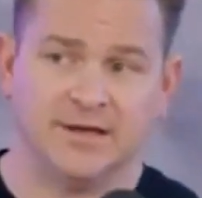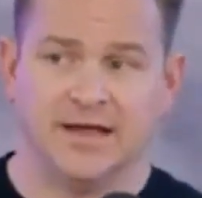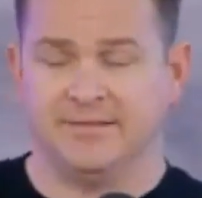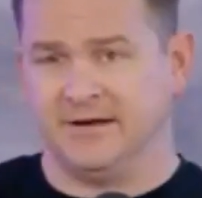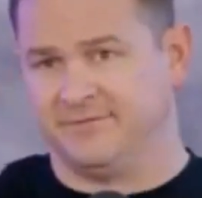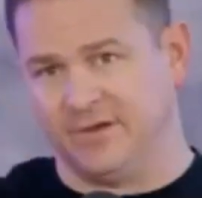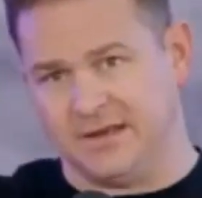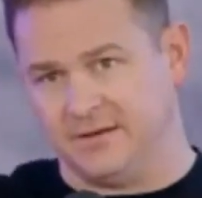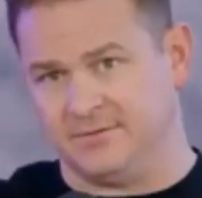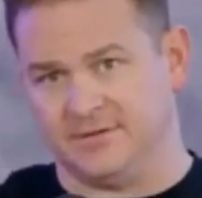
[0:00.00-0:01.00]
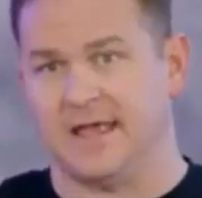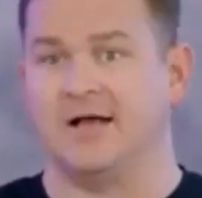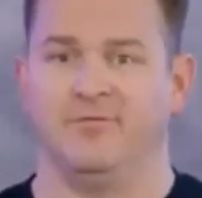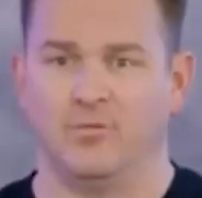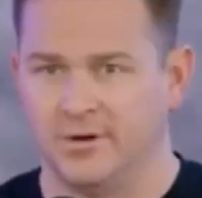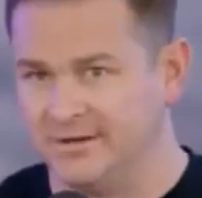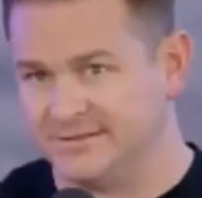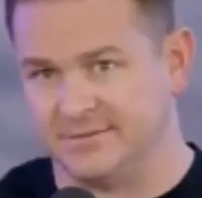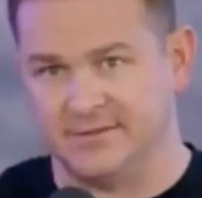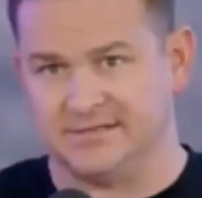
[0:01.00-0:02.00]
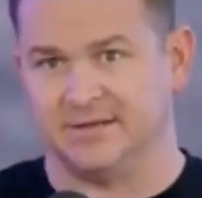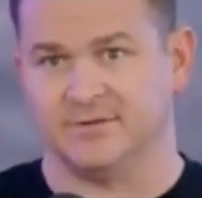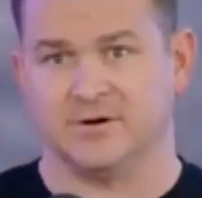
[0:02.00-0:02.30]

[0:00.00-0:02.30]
And then if you get into California and some of these other